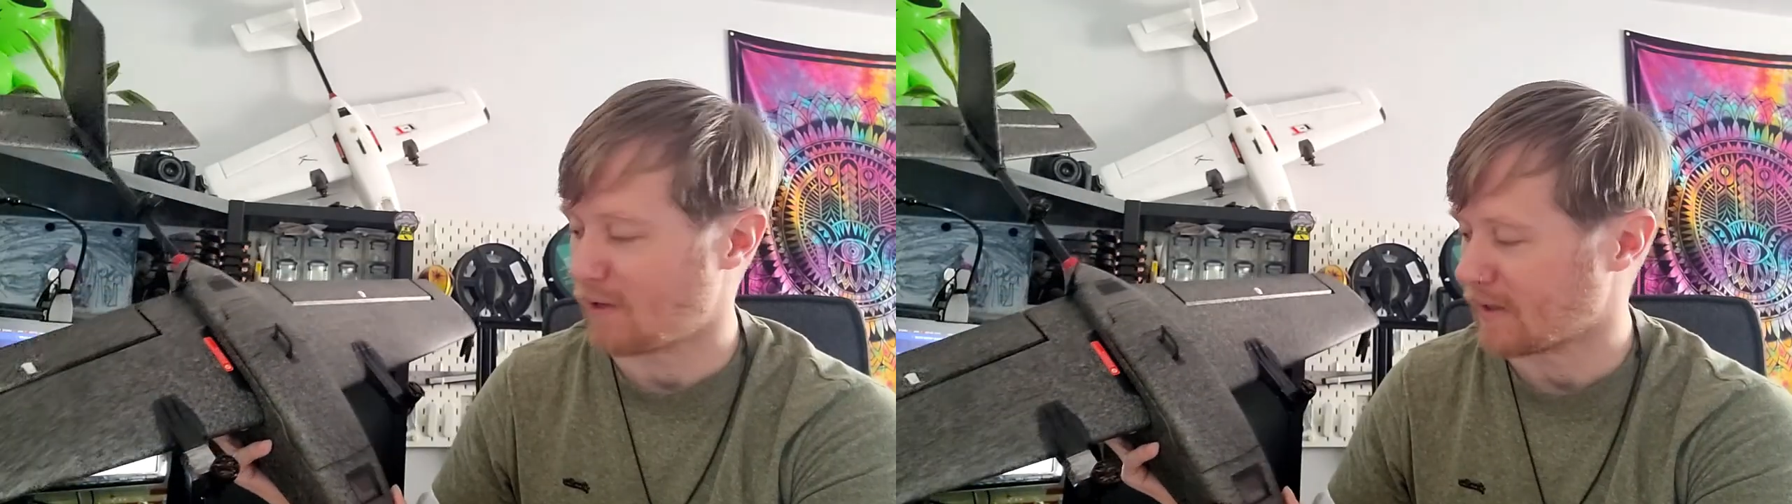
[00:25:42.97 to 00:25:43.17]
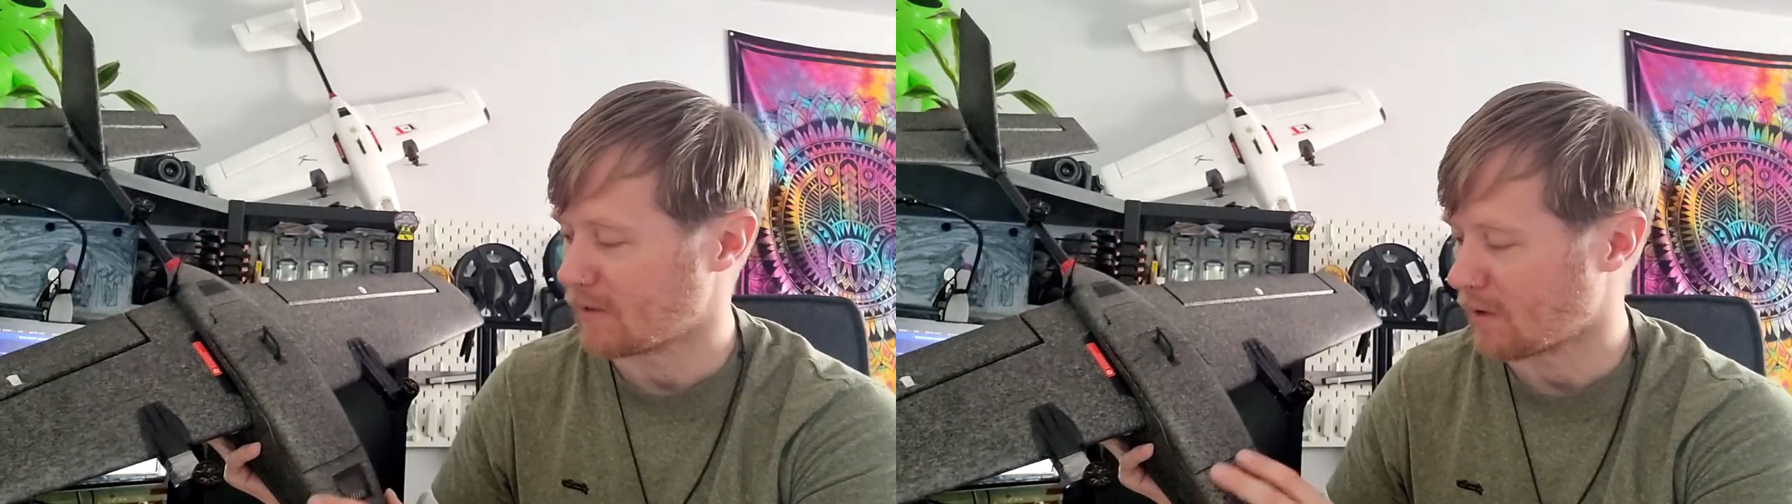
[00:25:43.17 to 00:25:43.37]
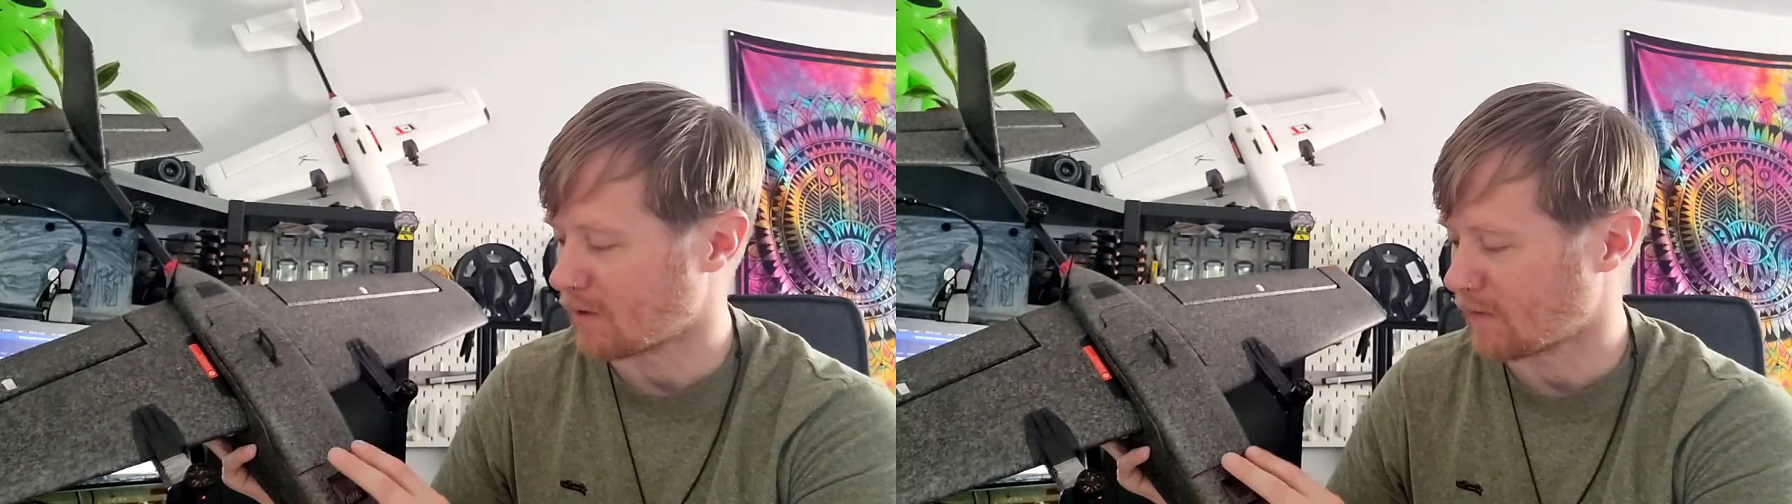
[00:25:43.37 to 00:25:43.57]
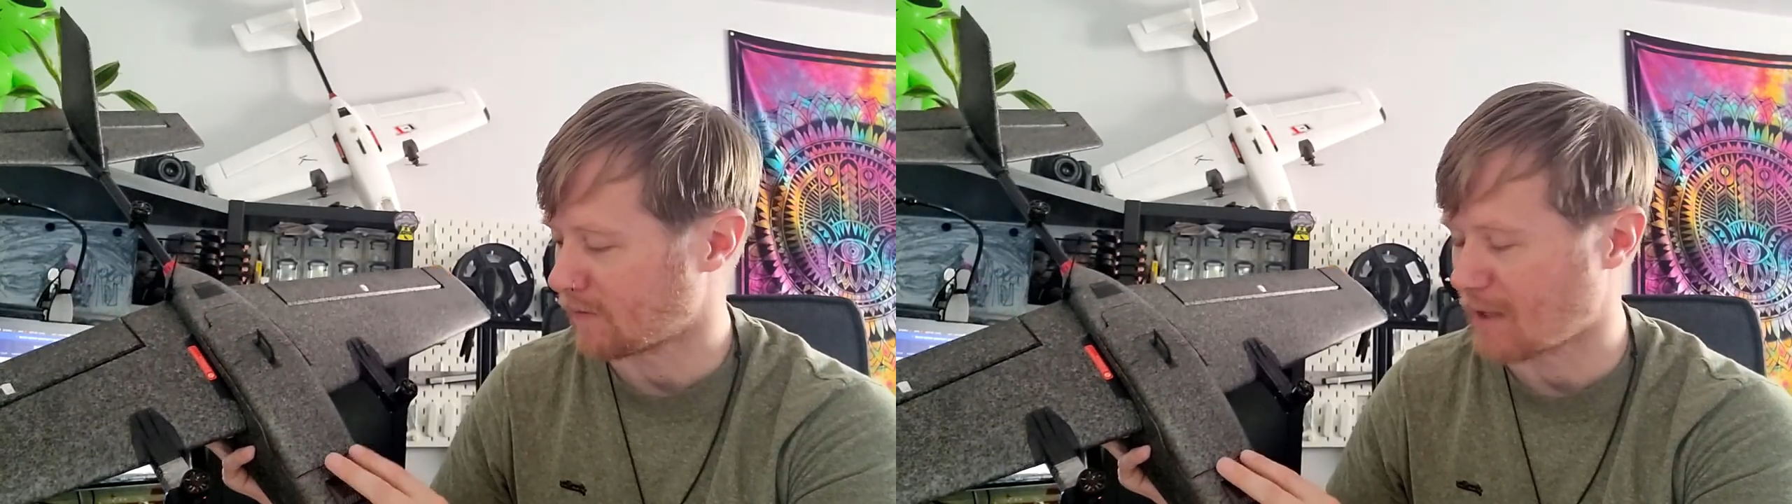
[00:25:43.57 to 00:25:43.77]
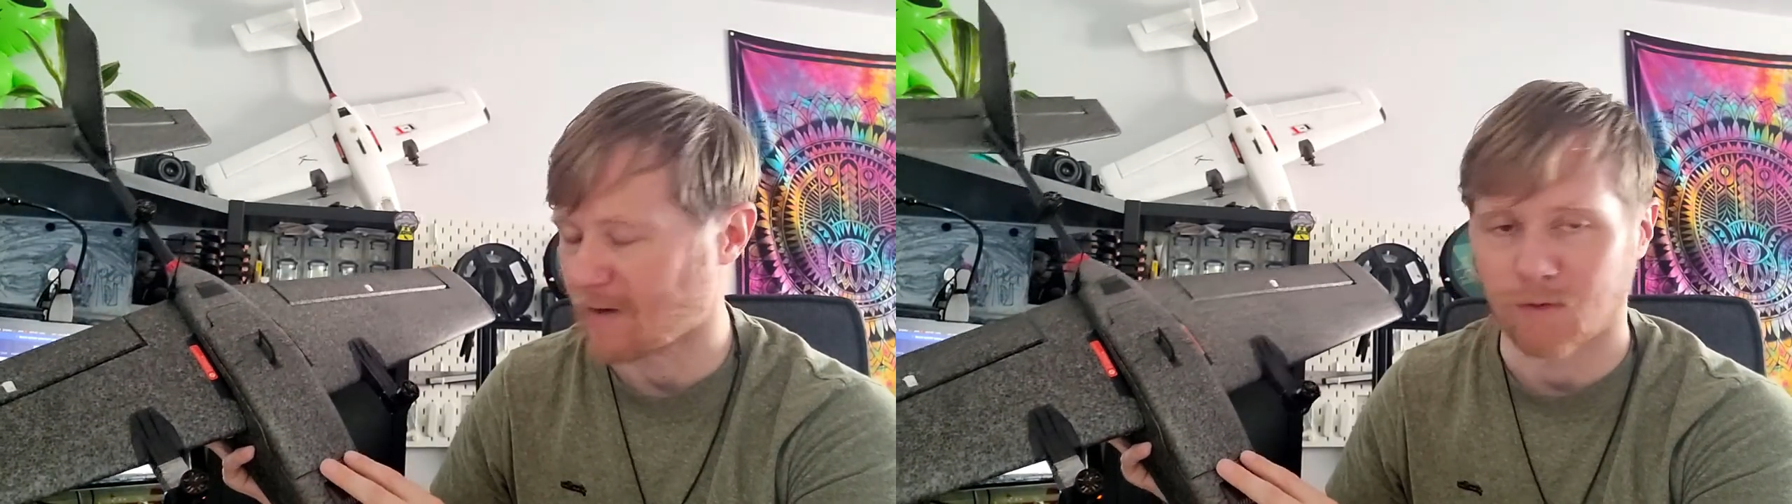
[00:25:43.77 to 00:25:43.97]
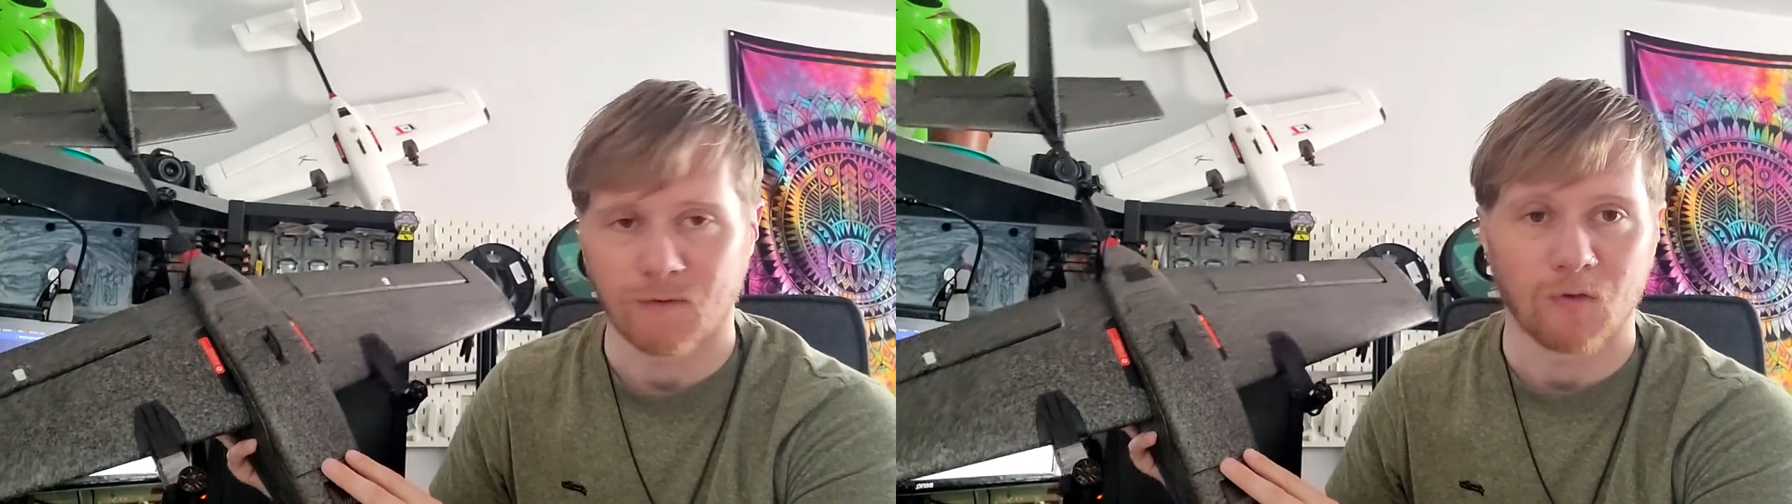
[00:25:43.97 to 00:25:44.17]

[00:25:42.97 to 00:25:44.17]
like, you know, I'd love to have one of